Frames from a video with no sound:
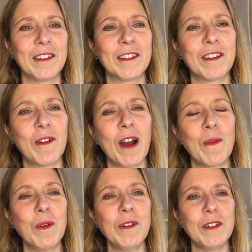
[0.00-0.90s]
So I
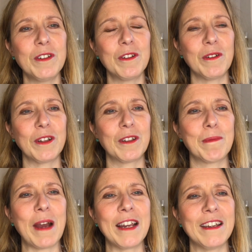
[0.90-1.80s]
wanted to
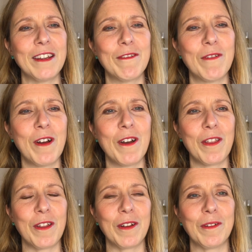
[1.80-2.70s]
expand it
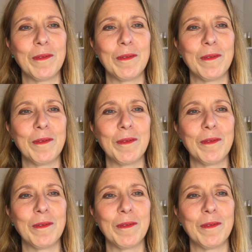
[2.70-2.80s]
further